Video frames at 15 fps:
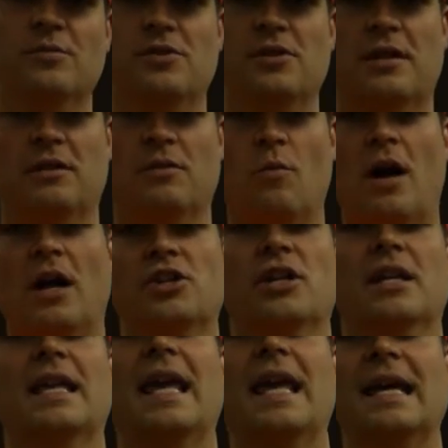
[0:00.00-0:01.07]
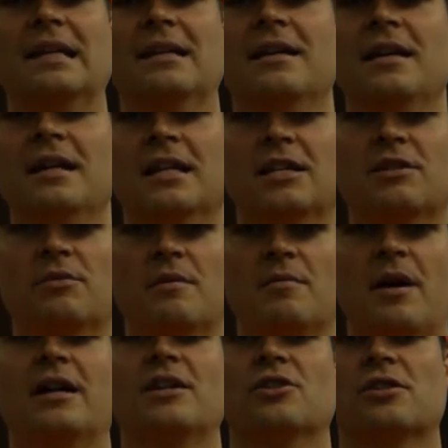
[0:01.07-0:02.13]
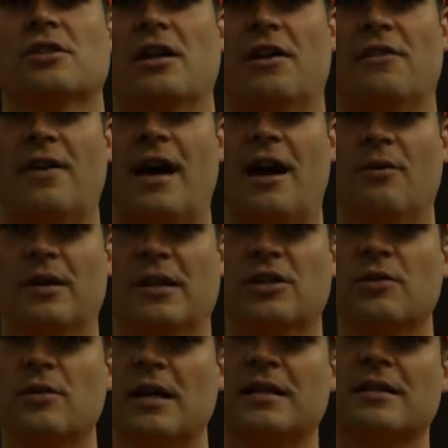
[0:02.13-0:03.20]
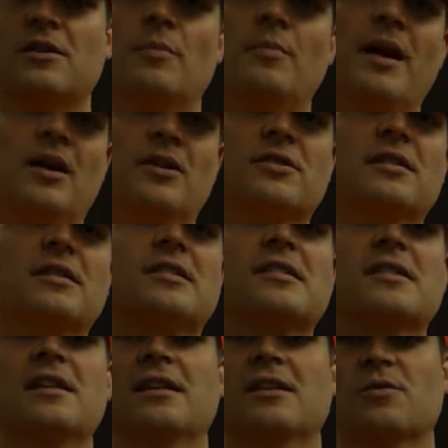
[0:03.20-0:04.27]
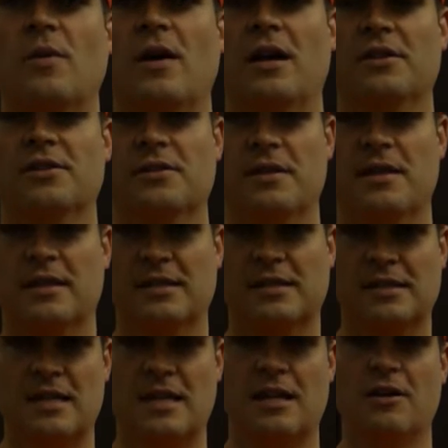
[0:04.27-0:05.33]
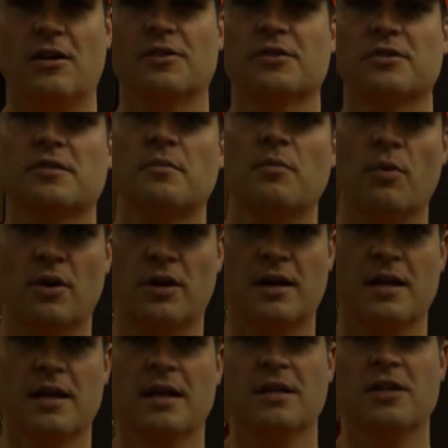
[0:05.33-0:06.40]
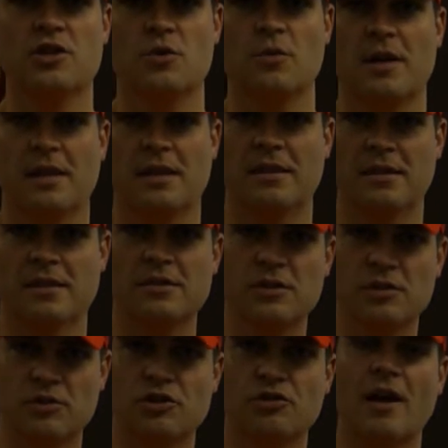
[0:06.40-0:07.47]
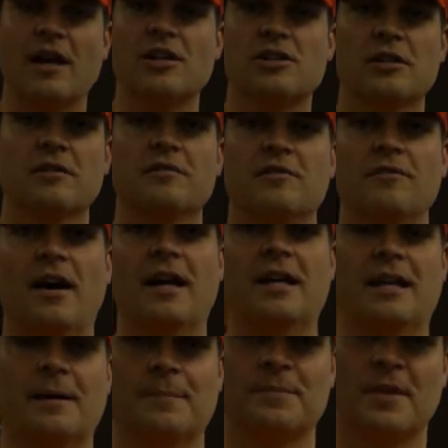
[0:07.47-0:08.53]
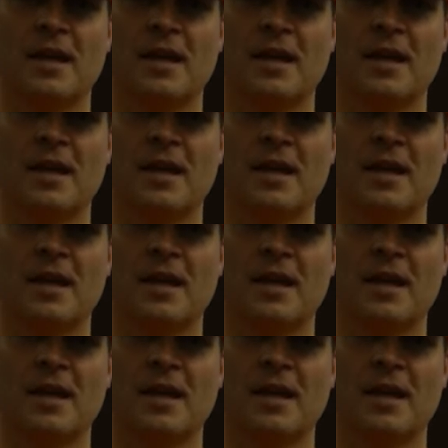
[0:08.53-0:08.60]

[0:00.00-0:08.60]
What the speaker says: so you can watch it again to remind yourself how we do it. Your parents can see it as well so they can see and also support you in this new strategy of dividing.